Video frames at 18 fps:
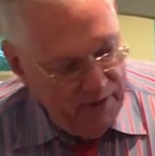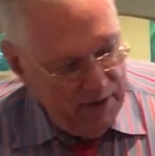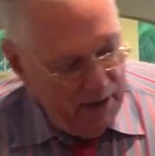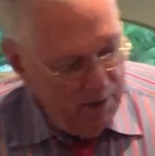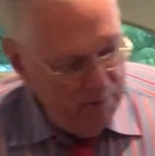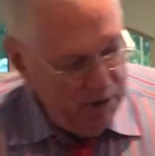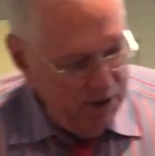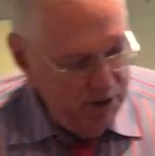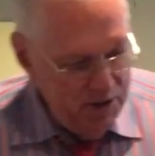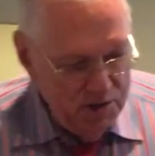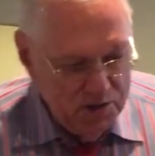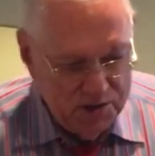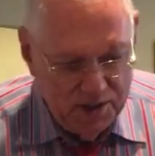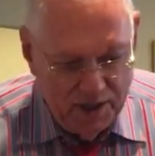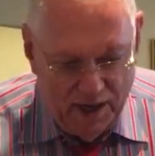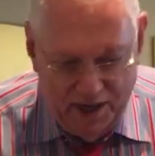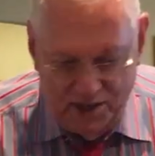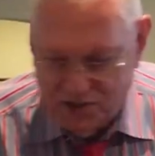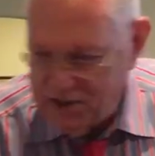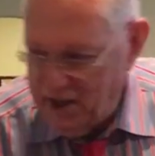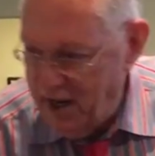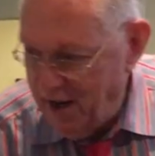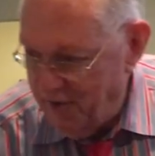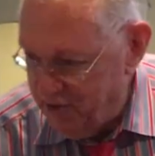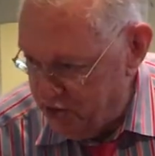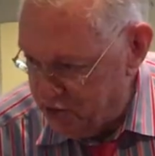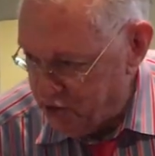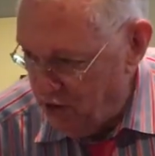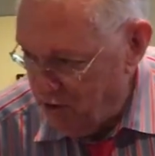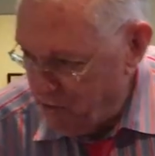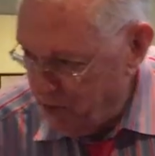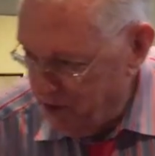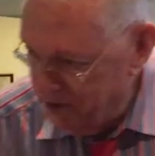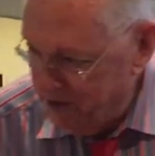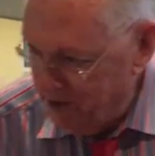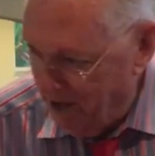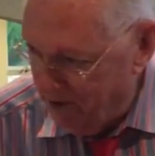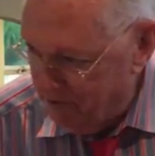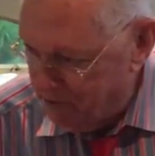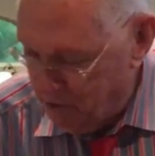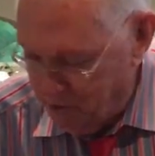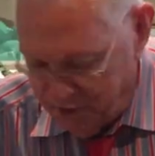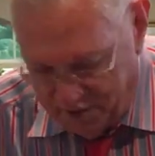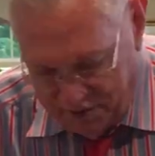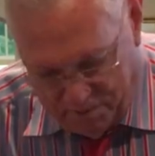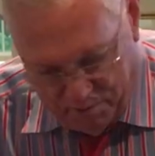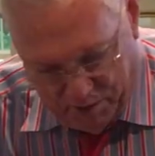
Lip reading: And then I'm gonna use the ice, and I have this all written out for you,